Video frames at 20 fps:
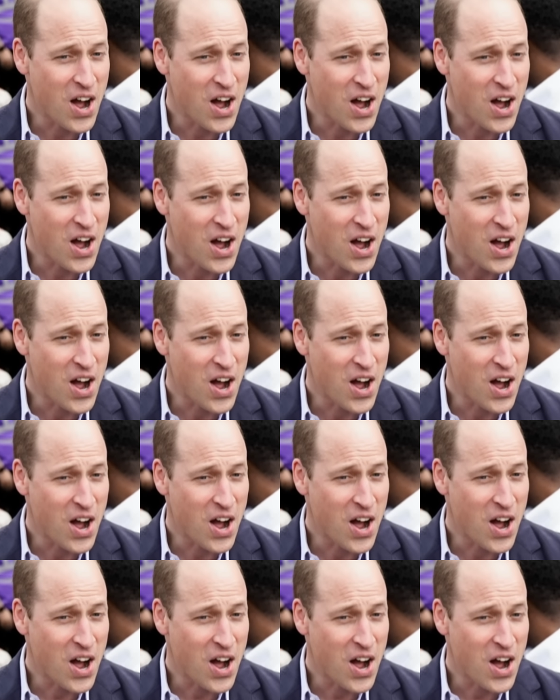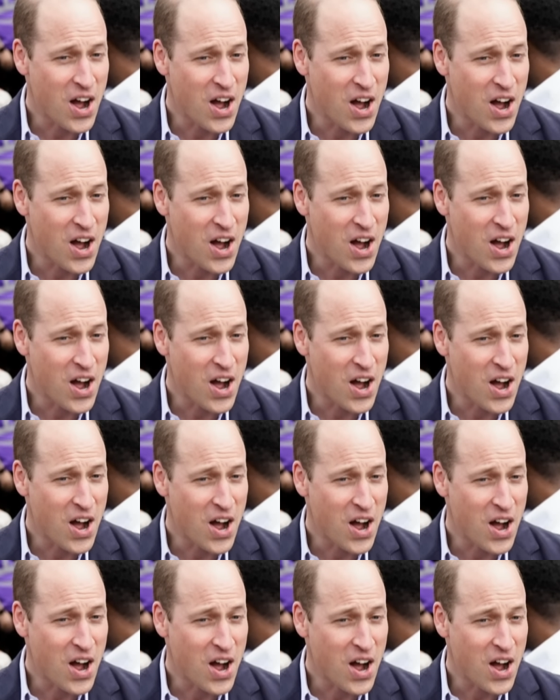
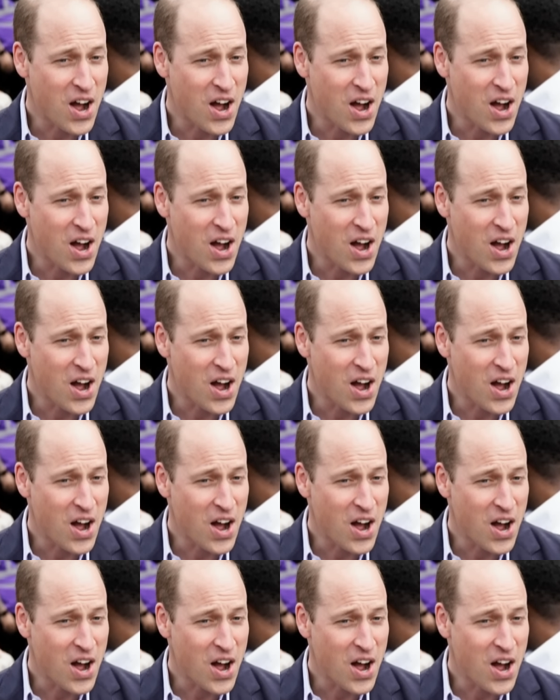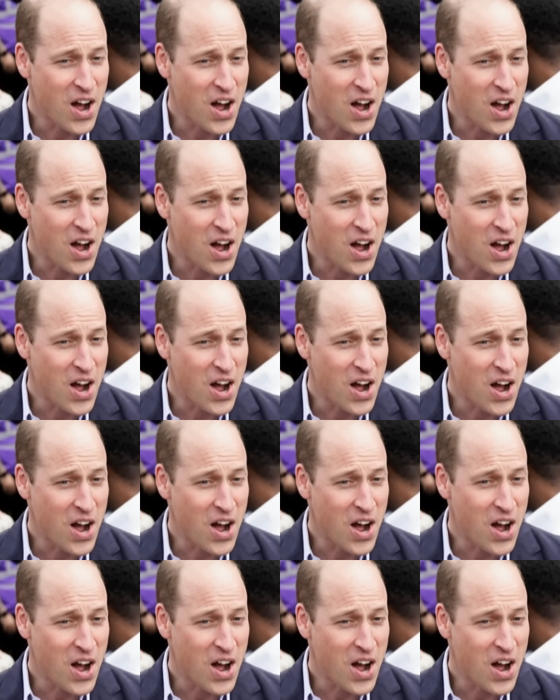The person shown says nothing.